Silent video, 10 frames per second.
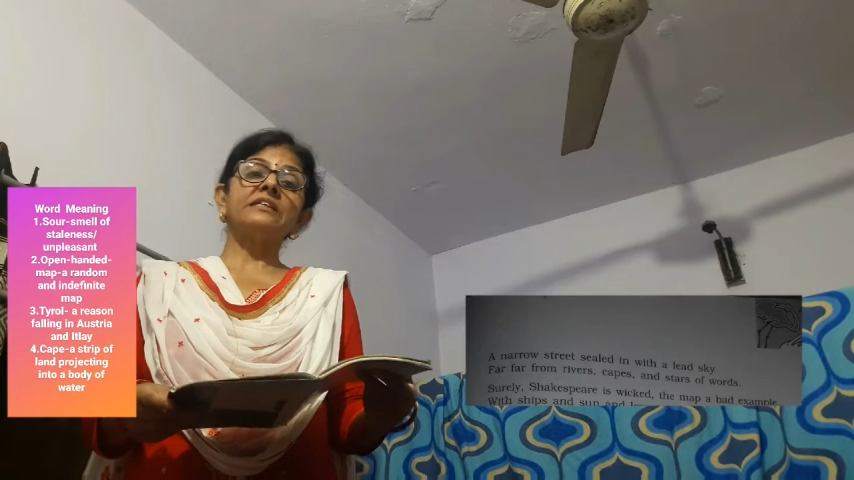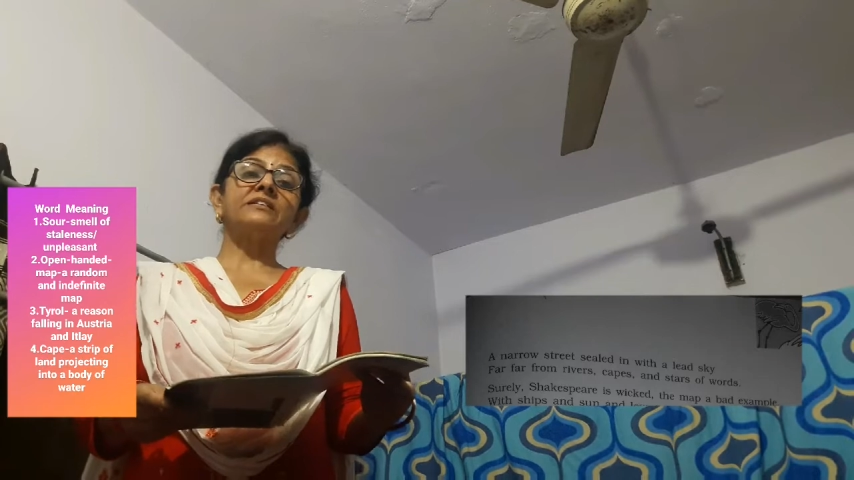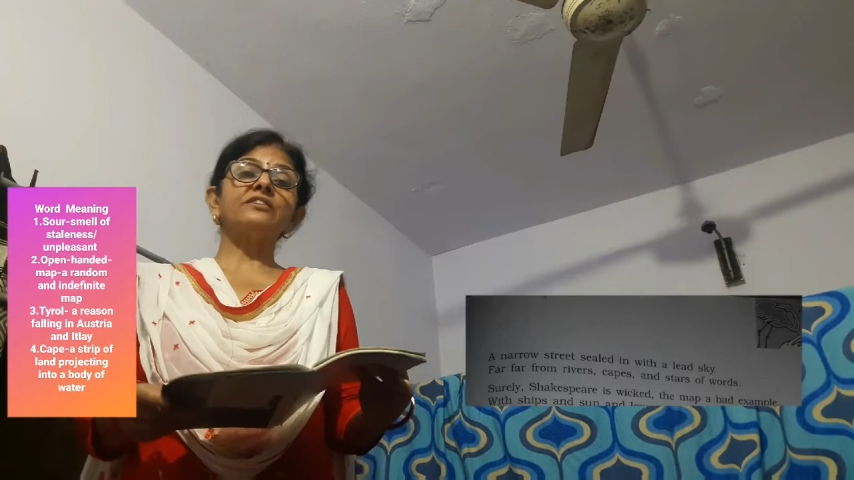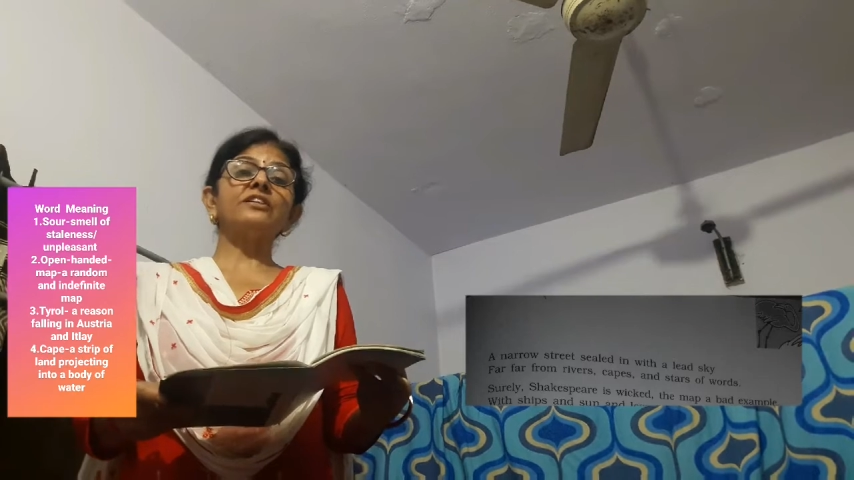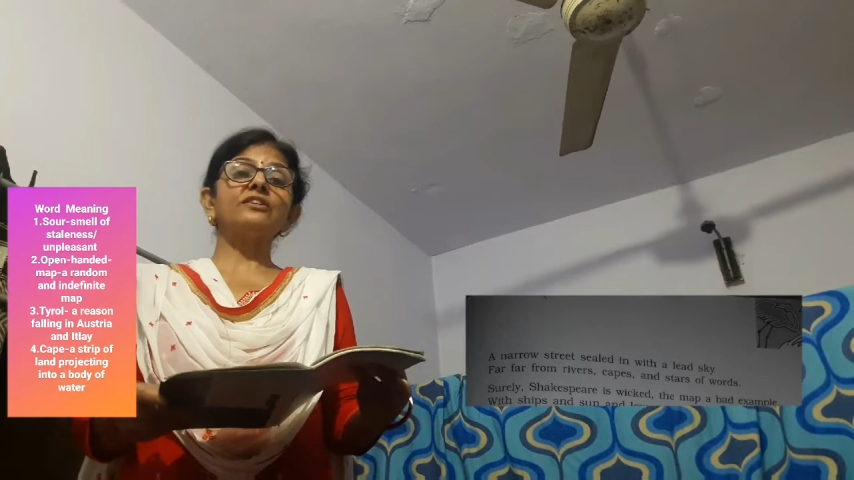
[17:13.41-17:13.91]

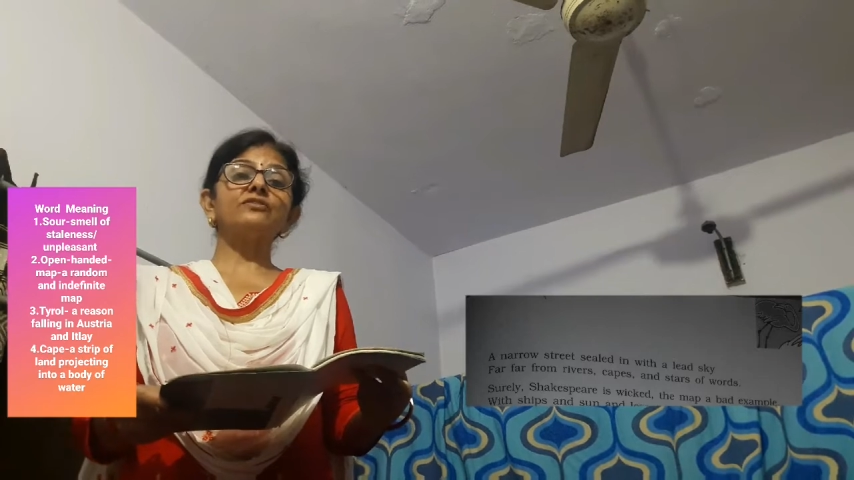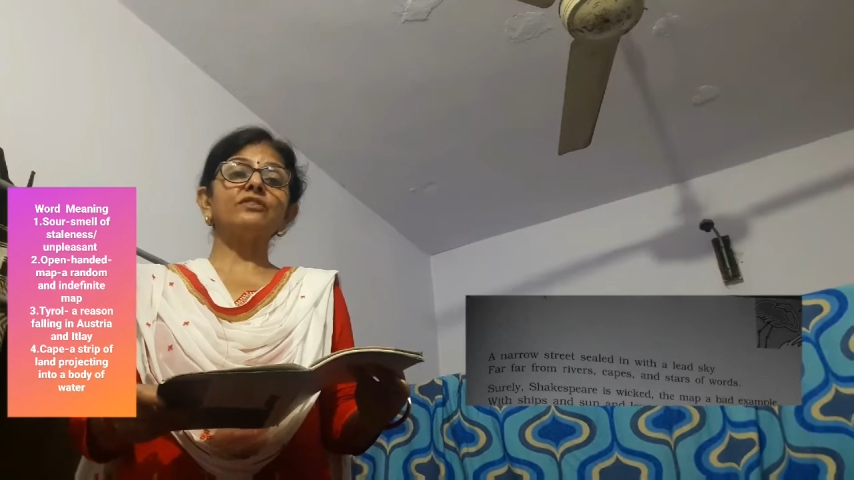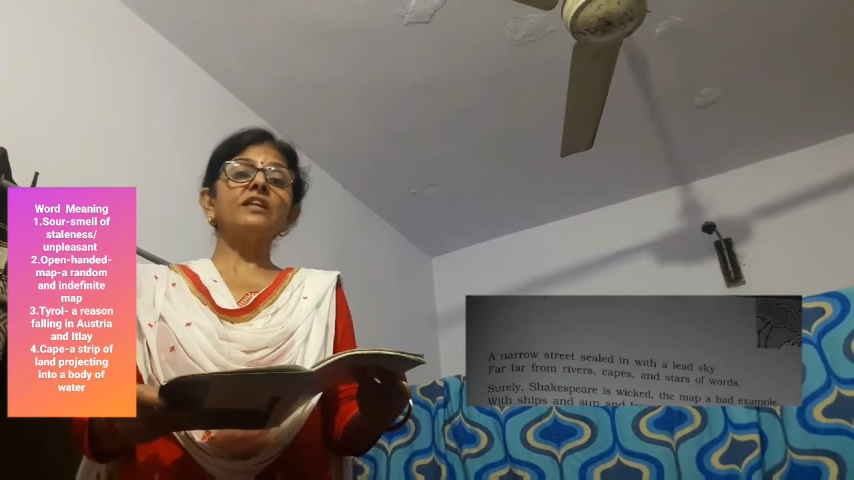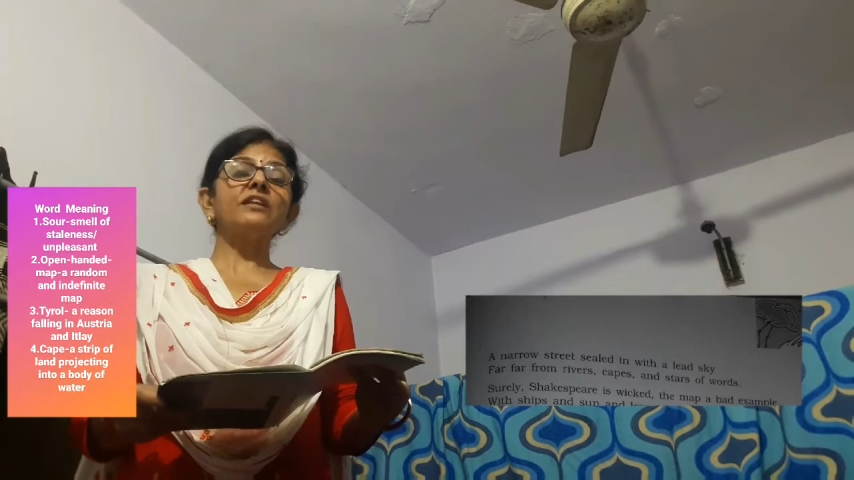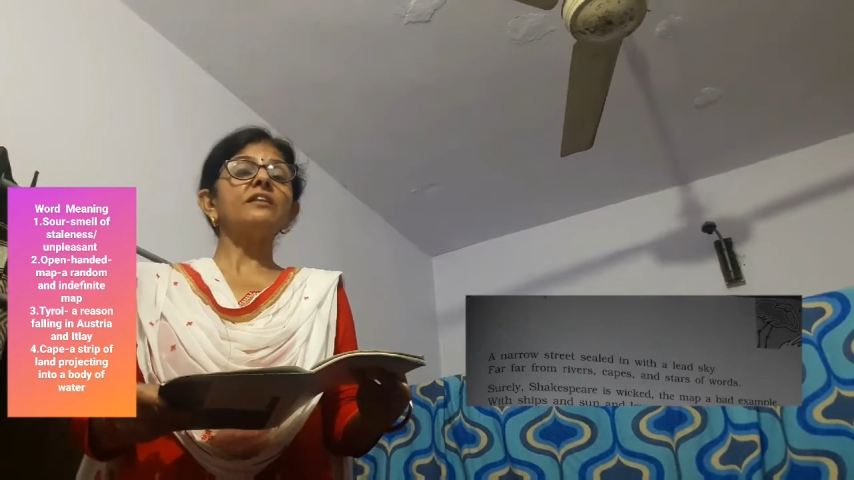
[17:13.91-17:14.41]
these
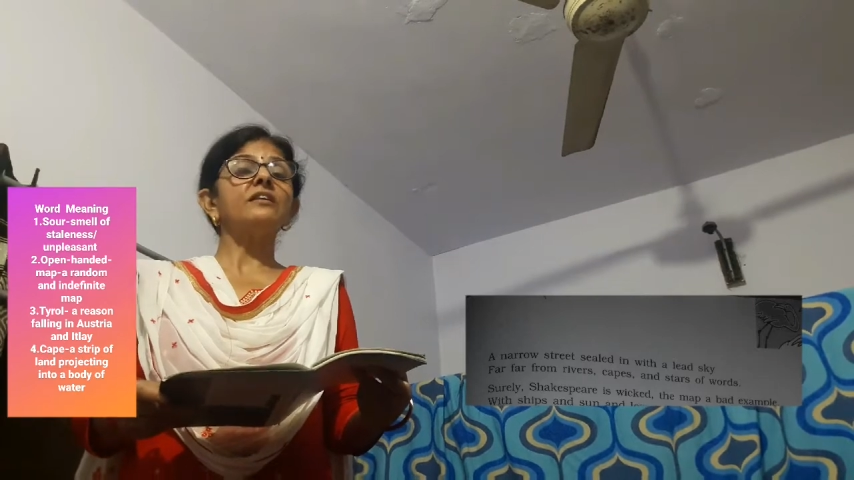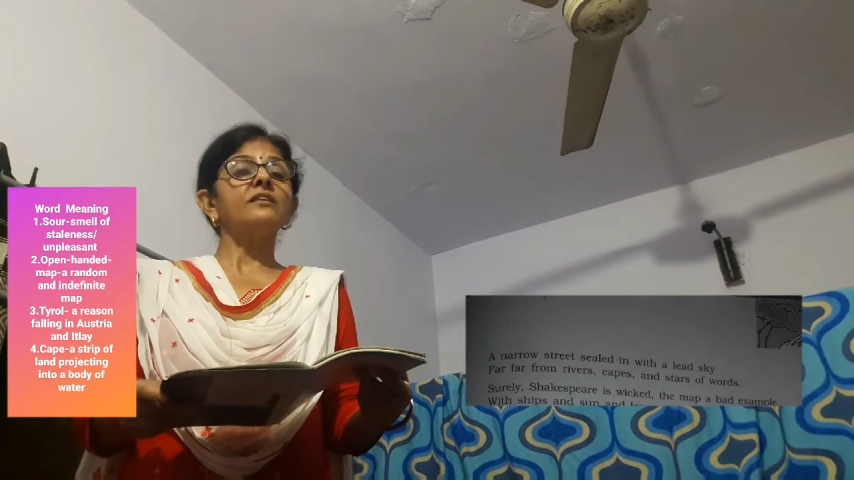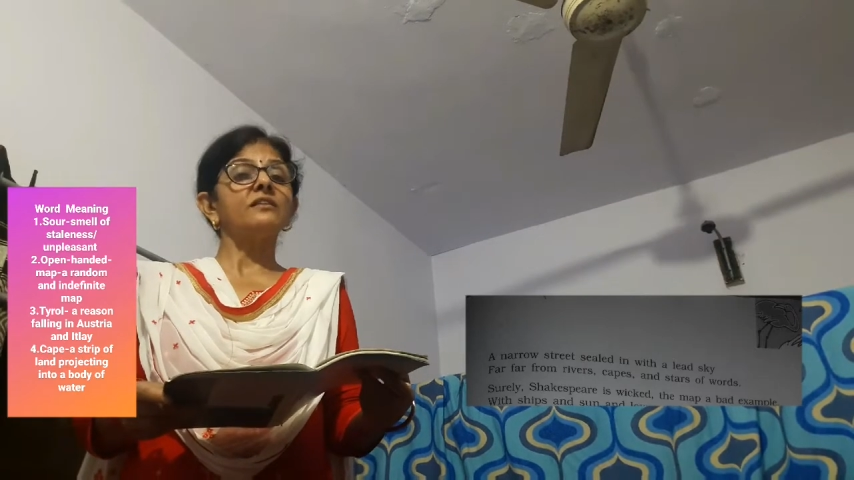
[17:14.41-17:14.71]
natural